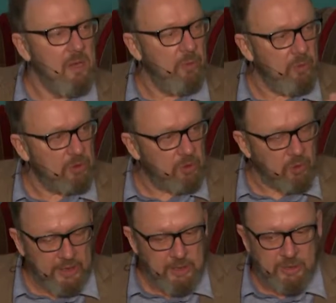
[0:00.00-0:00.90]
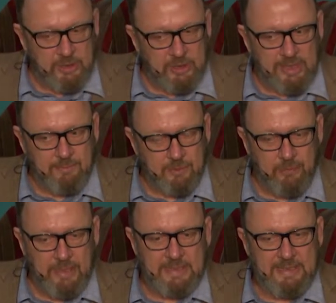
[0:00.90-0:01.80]
We were talking to the chaps from
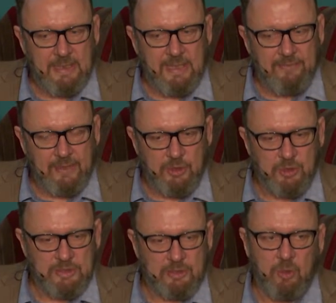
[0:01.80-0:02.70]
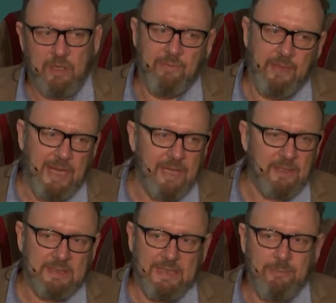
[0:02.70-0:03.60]
Easy Life Kitchens at one of the
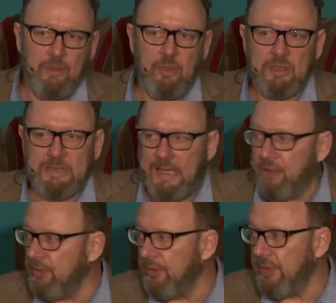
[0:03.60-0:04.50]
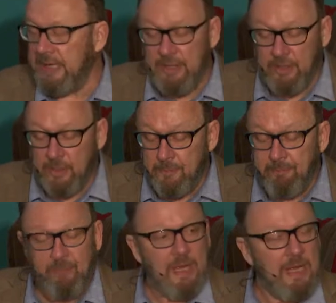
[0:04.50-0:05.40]
other seminars and on the radio,
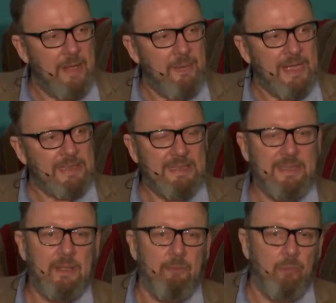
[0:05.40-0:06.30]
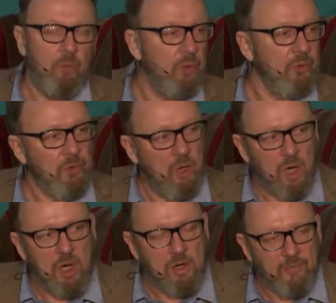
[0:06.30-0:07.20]
and they said that more than
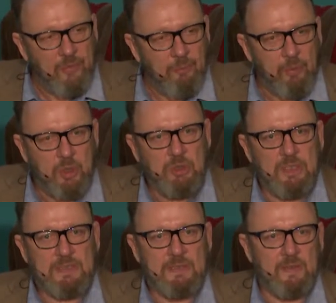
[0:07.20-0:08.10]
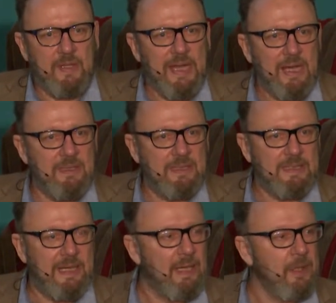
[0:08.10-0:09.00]
half the projects that they
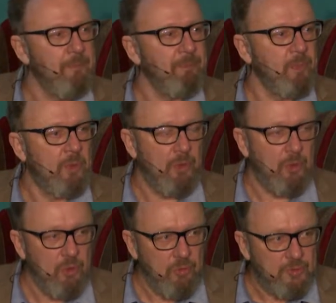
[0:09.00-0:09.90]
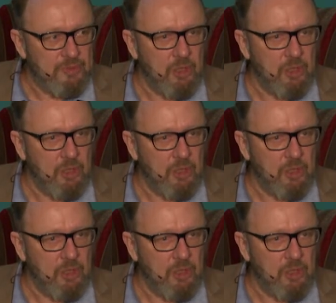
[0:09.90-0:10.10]
undertake, the roof's